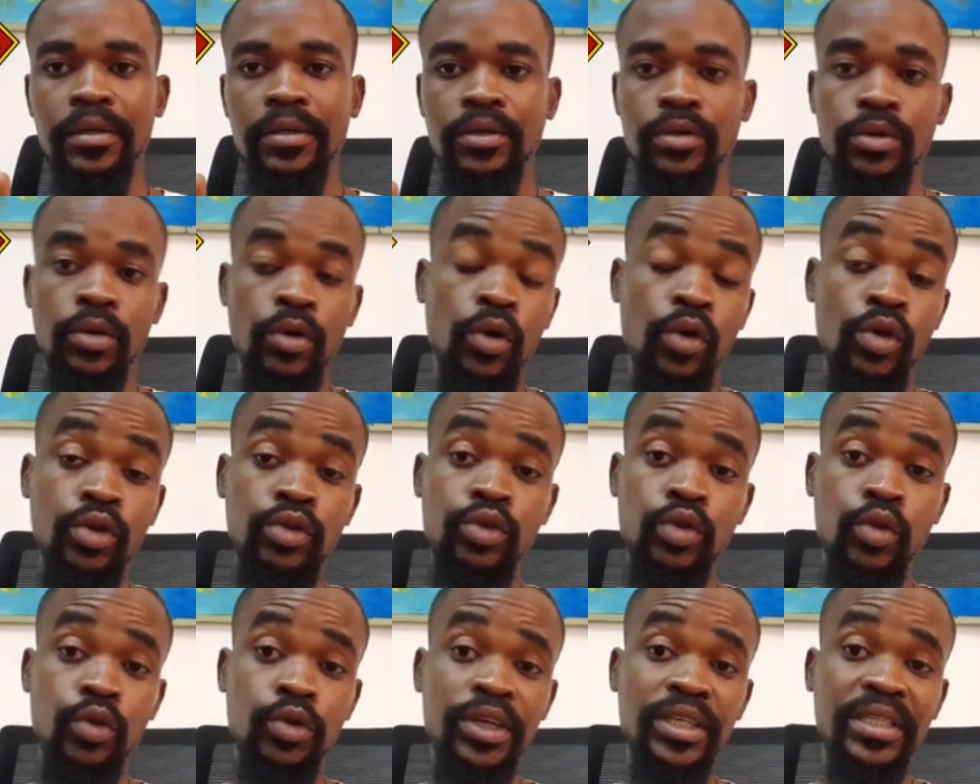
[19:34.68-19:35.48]

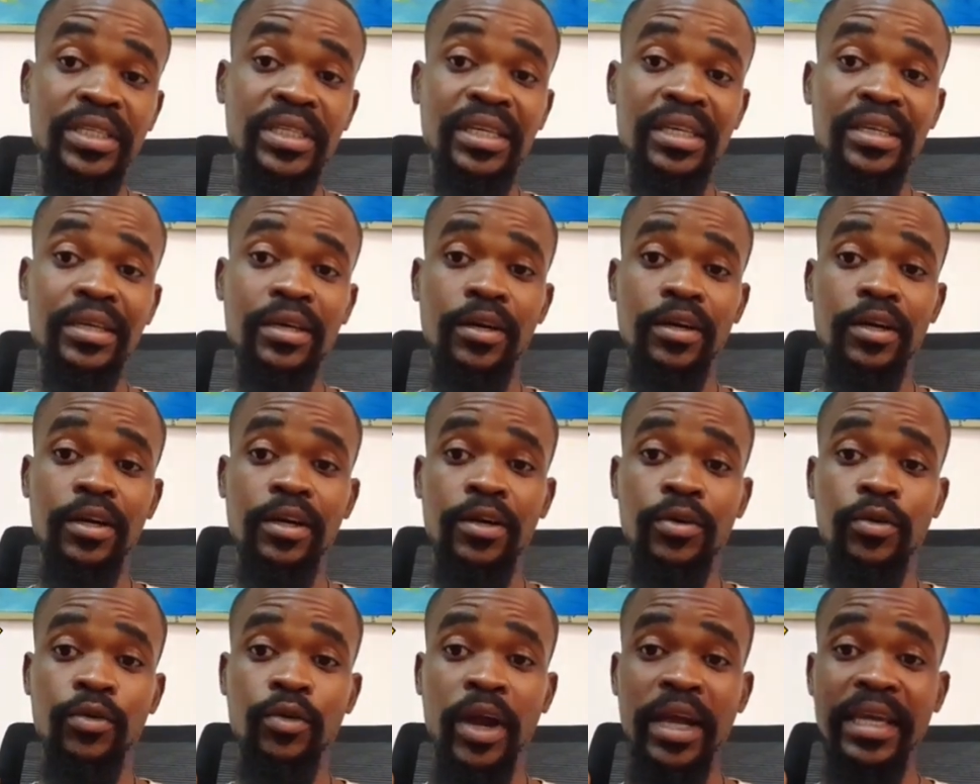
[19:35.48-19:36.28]
also
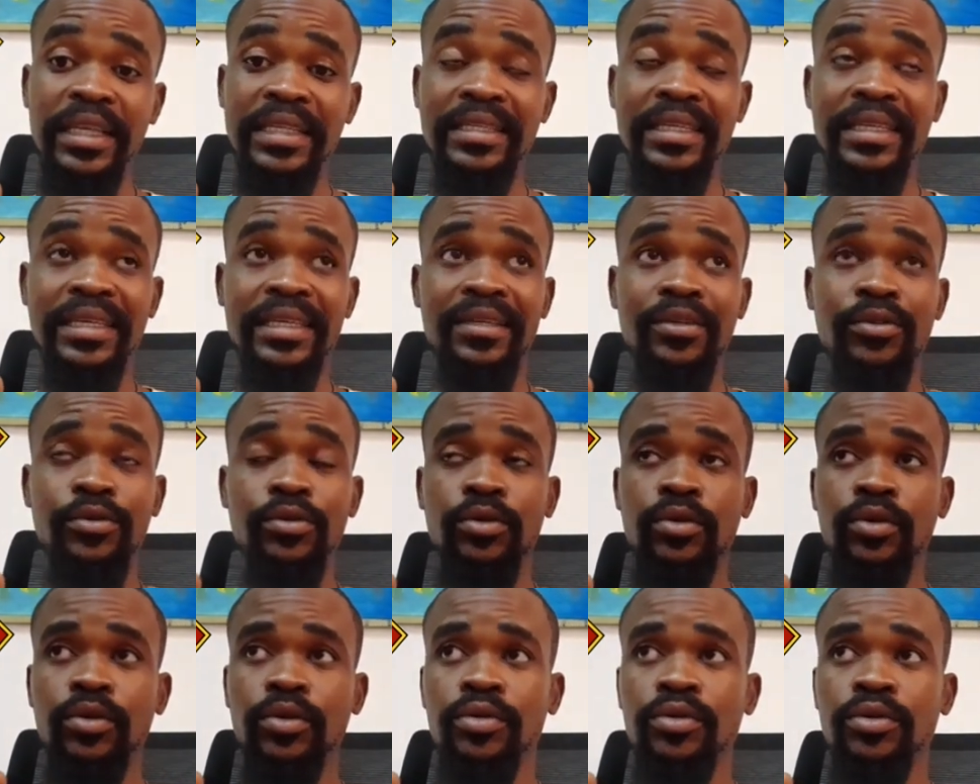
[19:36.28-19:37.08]
writing,
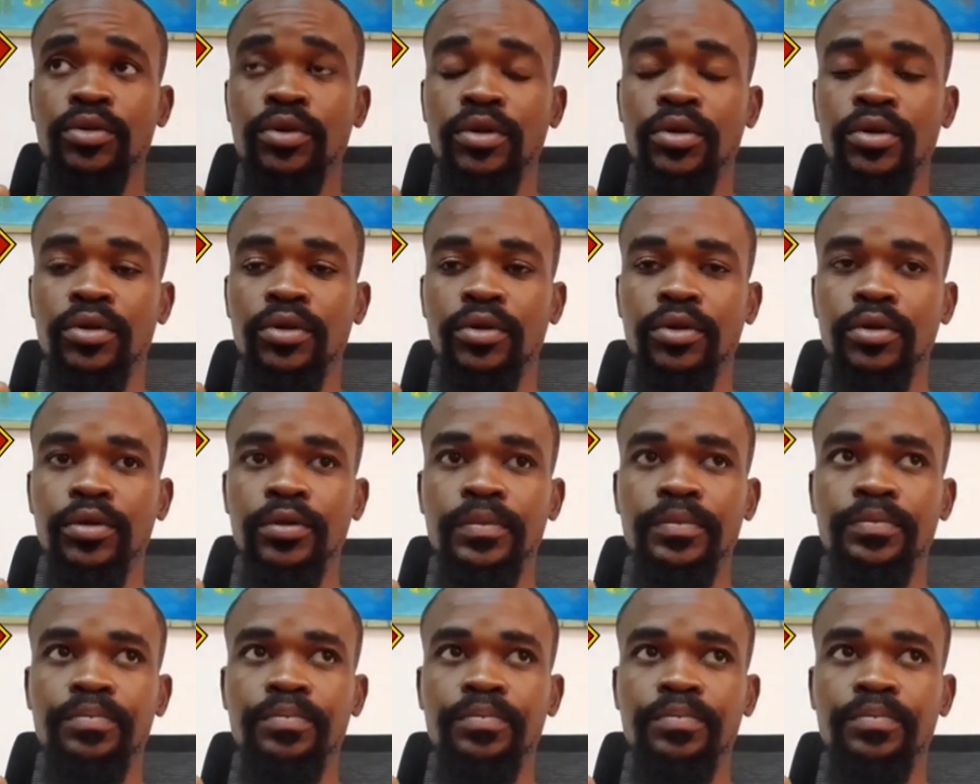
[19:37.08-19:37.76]
you know, the